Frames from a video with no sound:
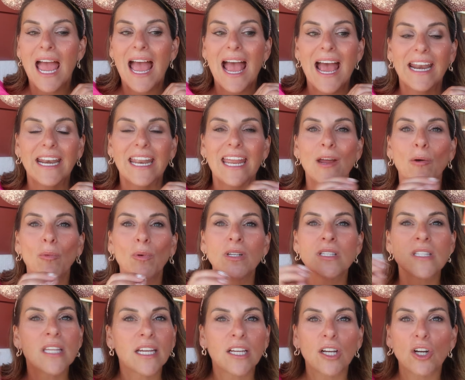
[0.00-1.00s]
and it
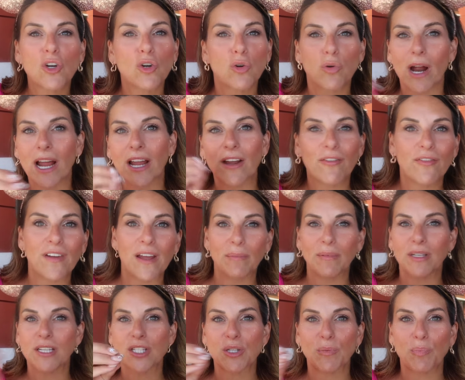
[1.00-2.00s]
was like a Craig
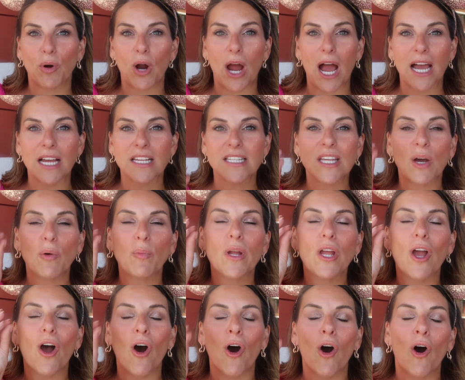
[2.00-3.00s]
family surprise that
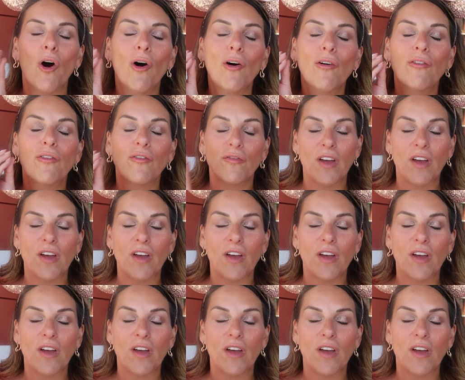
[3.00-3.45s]
we all